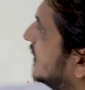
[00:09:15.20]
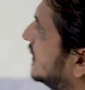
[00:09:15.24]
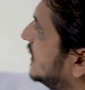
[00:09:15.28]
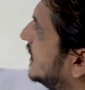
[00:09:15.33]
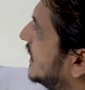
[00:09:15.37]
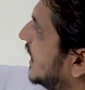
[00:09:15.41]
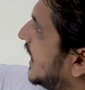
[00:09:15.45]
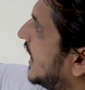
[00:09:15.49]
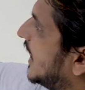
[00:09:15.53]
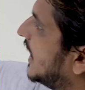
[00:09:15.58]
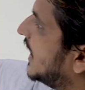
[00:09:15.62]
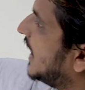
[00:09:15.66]

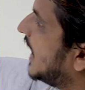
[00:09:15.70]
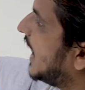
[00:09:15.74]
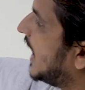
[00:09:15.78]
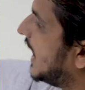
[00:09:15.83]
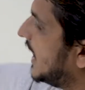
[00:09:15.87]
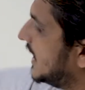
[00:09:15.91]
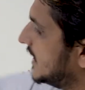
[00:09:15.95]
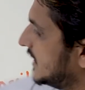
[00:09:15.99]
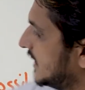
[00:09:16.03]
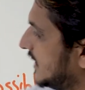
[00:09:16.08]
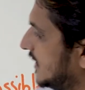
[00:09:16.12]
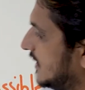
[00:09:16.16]
A
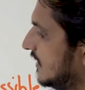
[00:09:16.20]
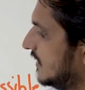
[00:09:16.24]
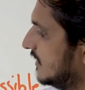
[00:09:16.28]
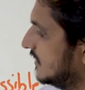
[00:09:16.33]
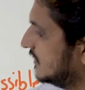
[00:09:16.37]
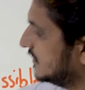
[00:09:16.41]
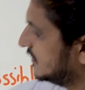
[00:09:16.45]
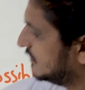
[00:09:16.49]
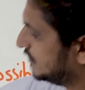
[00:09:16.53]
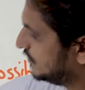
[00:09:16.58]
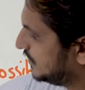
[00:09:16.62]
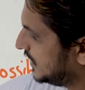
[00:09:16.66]
array.
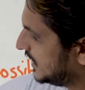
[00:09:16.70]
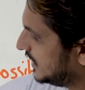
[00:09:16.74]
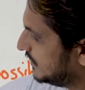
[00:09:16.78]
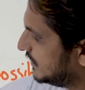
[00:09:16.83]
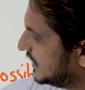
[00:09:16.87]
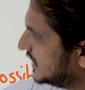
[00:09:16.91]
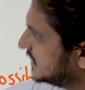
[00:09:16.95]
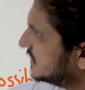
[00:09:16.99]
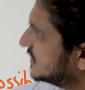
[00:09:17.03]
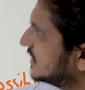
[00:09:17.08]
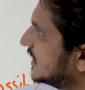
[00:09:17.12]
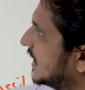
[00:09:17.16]
P
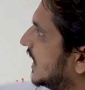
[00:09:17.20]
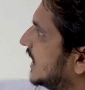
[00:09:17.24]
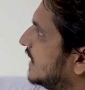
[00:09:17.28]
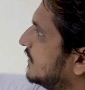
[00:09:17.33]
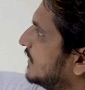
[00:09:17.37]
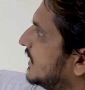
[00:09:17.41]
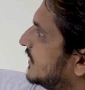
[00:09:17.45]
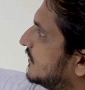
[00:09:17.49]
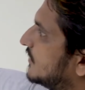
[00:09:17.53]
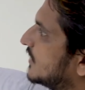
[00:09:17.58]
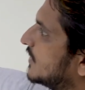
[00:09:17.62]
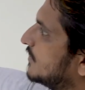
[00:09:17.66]
means
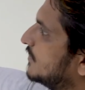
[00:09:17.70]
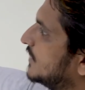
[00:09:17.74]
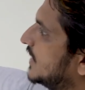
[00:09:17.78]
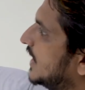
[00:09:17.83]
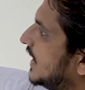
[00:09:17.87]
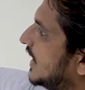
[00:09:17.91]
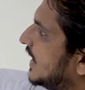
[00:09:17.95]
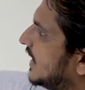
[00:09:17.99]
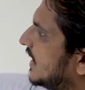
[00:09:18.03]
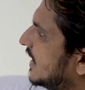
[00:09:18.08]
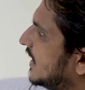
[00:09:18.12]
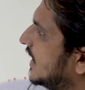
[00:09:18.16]
element from
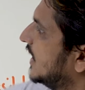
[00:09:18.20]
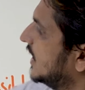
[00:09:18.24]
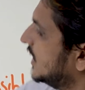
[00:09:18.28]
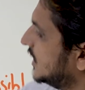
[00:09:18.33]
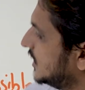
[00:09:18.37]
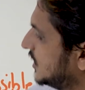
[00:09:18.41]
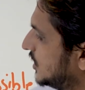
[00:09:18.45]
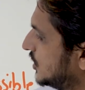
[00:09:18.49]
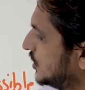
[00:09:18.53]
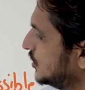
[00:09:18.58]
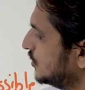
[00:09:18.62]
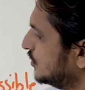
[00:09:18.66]
A
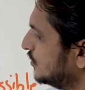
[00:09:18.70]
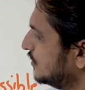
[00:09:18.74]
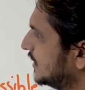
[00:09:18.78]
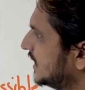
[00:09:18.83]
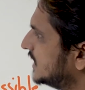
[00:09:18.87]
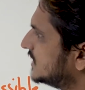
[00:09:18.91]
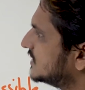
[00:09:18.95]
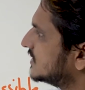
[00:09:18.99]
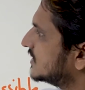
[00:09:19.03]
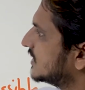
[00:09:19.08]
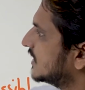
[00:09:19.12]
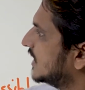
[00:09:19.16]
Q
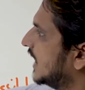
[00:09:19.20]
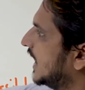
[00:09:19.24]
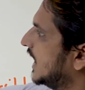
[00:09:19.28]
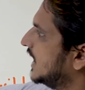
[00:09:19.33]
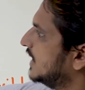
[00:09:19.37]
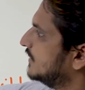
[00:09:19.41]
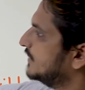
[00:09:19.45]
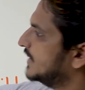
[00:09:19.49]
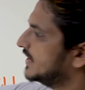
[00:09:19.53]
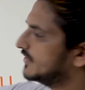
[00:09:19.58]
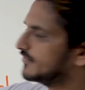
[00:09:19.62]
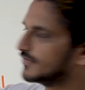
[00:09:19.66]
means
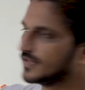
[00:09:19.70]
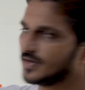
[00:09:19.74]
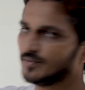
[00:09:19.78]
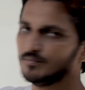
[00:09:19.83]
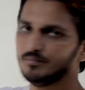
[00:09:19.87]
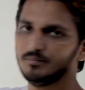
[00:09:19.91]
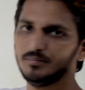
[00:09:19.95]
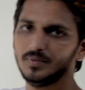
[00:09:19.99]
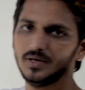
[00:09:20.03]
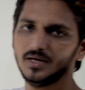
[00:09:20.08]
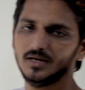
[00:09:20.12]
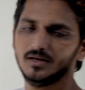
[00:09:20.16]
element
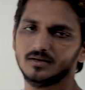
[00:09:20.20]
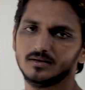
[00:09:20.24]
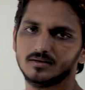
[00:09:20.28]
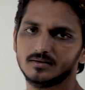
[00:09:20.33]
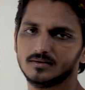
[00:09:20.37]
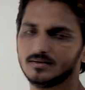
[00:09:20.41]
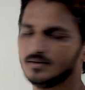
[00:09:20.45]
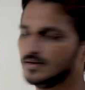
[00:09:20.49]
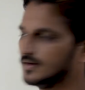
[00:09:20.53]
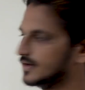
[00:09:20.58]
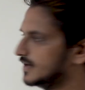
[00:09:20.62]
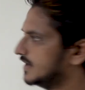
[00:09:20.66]
from B.
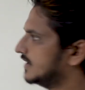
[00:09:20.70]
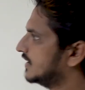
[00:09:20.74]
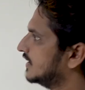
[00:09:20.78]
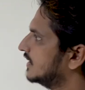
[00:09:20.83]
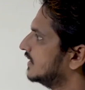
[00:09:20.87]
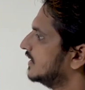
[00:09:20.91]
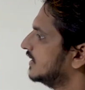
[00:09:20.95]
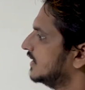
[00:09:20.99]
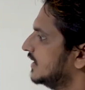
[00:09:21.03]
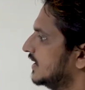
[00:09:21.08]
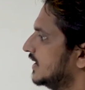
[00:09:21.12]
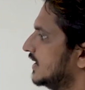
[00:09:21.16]

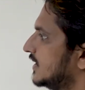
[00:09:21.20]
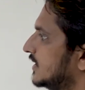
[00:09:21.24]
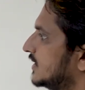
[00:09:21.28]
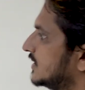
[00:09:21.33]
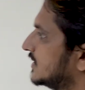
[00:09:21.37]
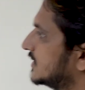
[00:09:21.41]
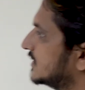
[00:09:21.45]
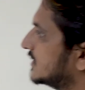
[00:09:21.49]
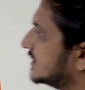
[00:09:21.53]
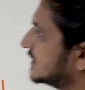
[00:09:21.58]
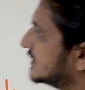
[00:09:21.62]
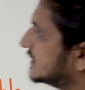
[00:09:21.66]

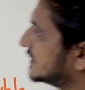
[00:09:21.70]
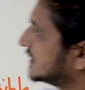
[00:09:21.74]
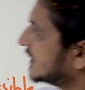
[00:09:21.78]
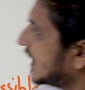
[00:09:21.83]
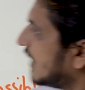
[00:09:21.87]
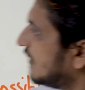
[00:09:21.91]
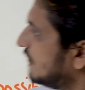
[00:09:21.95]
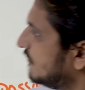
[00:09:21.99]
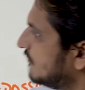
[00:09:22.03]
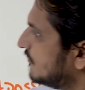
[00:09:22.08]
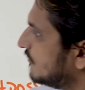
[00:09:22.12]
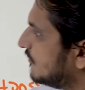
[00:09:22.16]

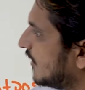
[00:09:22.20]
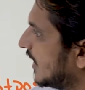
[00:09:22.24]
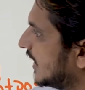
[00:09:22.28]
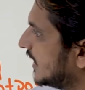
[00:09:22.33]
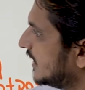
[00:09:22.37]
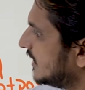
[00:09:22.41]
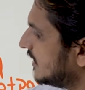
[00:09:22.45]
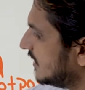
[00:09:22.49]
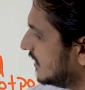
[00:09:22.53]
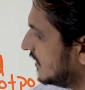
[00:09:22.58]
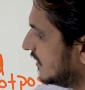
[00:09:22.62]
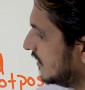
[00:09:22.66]
Sum
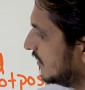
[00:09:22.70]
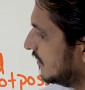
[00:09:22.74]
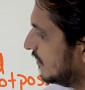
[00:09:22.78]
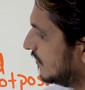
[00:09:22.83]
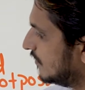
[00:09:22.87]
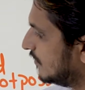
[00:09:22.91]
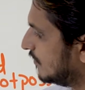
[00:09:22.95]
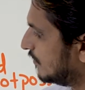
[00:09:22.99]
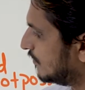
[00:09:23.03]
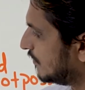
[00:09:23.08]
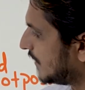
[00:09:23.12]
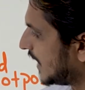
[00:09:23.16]
1
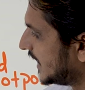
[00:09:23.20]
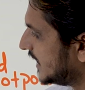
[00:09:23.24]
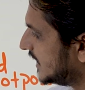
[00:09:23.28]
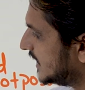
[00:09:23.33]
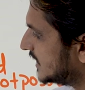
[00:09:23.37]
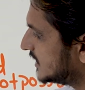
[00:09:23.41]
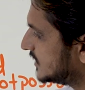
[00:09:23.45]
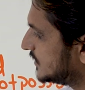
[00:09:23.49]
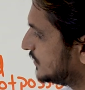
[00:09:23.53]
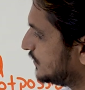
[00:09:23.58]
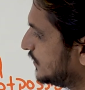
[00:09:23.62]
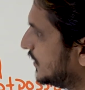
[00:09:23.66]

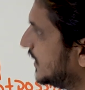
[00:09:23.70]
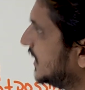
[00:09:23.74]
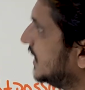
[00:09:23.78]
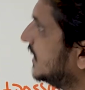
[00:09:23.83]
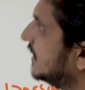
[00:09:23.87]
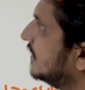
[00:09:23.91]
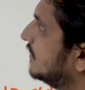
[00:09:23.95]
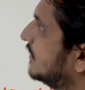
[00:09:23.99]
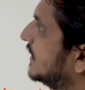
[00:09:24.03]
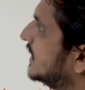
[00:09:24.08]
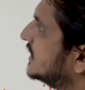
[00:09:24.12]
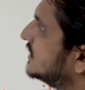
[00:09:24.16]
minus
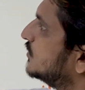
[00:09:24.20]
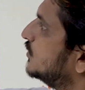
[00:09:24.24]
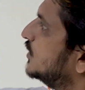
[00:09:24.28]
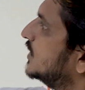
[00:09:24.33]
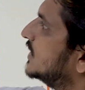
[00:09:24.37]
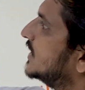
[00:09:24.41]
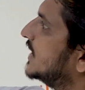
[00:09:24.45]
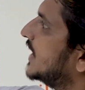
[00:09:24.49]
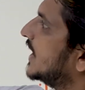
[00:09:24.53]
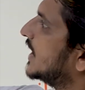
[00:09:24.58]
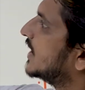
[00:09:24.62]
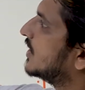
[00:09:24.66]
P means
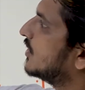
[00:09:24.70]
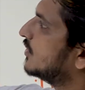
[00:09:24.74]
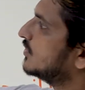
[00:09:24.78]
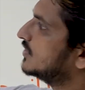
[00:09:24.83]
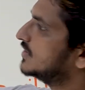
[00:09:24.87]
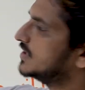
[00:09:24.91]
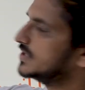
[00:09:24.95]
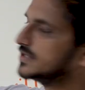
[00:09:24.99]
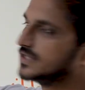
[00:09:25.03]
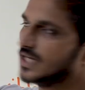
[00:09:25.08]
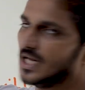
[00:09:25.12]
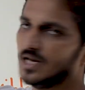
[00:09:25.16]
we take
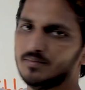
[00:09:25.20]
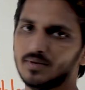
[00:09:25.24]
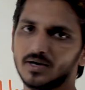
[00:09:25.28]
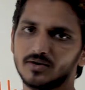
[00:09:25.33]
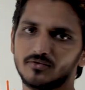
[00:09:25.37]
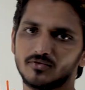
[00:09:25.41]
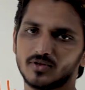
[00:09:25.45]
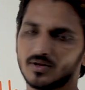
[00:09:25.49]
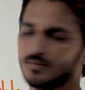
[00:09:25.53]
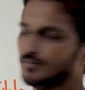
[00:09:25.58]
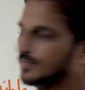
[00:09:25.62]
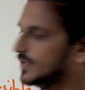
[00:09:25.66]
out this
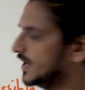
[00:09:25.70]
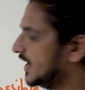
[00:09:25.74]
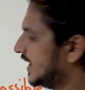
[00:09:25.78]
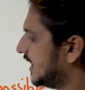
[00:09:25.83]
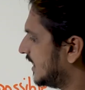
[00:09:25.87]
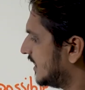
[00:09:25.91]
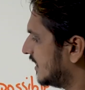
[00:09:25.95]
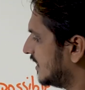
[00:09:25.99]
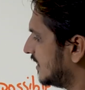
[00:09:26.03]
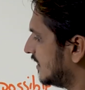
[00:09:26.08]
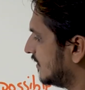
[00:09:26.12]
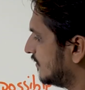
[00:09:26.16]
element from
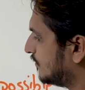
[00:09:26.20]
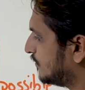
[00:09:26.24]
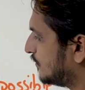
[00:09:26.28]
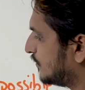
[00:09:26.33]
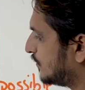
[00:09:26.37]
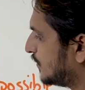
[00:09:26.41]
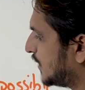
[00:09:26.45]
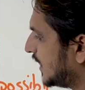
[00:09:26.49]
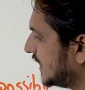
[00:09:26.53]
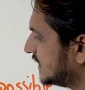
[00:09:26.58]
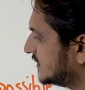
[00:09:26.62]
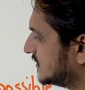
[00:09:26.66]
A
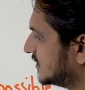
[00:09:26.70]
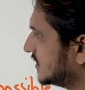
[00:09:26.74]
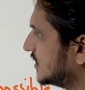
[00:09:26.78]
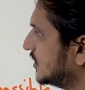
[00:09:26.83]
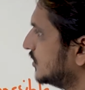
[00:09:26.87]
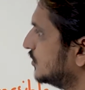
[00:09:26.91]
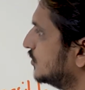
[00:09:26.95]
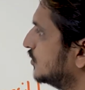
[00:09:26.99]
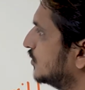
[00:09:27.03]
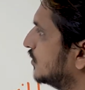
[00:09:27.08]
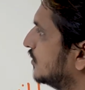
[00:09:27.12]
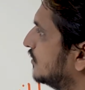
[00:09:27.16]
plus
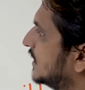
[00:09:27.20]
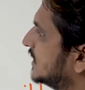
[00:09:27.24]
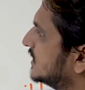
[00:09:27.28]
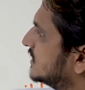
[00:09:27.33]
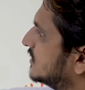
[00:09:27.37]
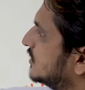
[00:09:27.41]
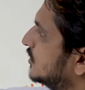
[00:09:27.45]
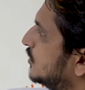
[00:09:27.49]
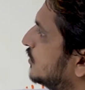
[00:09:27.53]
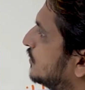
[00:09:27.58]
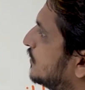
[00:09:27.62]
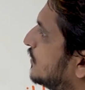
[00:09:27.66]
Q
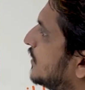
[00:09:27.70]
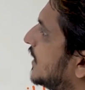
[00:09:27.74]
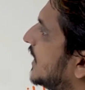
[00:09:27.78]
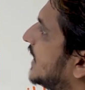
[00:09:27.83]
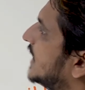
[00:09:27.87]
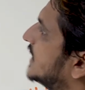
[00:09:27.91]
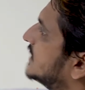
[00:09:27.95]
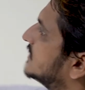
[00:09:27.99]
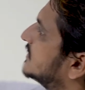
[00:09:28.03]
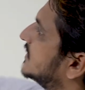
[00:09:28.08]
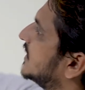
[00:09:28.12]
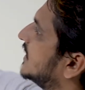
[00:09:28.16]
means you
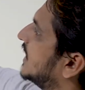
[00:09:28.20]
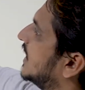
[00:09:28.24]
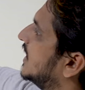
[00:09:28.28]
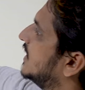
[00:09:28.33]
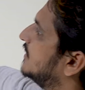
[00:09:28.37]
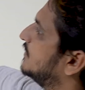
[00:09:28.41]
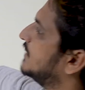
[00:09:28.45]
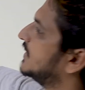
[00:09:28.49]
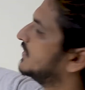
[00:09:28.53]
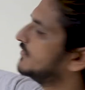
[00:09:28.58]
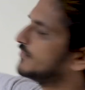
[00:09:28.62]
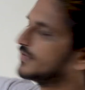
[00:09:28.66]
place an
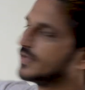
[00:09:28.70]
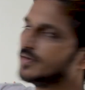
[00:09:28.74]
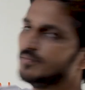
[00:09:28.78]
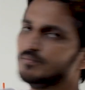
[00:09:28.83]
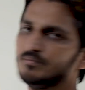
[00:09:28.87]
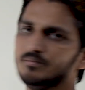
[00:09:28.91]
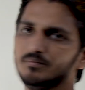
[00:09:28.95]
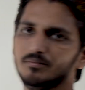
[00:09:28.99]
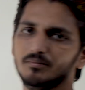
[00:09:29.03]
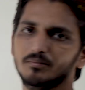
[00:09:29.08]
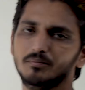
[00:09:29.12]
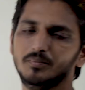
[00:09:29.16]
element
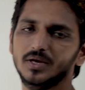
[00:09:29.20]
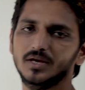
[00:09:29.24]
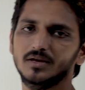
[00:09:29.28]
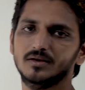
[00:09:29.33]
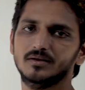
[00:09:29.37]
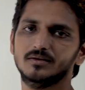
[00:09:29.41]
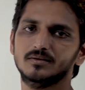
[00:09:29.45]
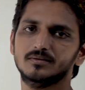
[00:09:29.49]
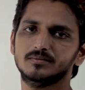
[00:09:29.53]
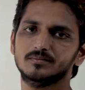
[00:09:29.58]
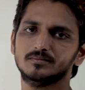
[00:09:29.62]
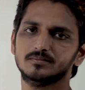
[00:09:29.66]
from B.